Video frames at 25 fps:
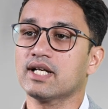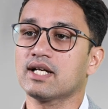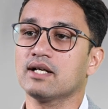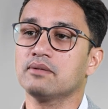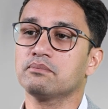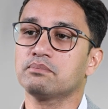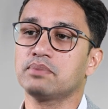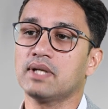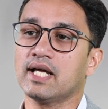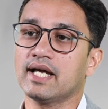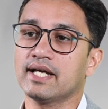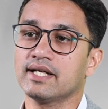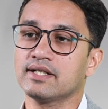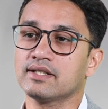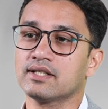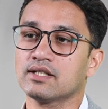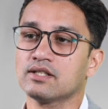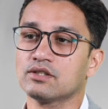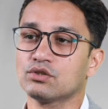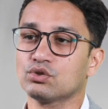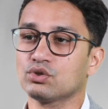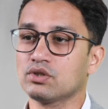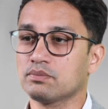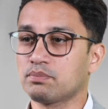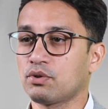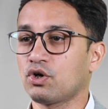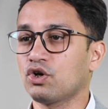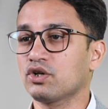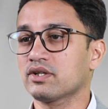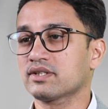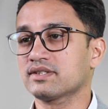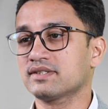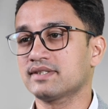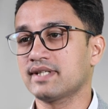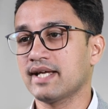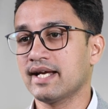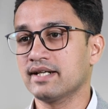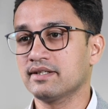compliant to the
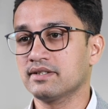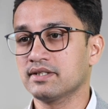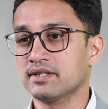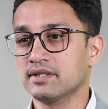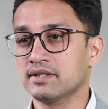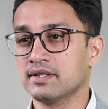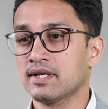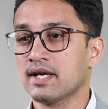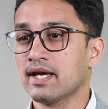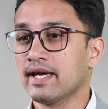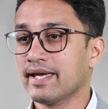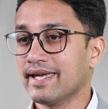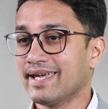product standard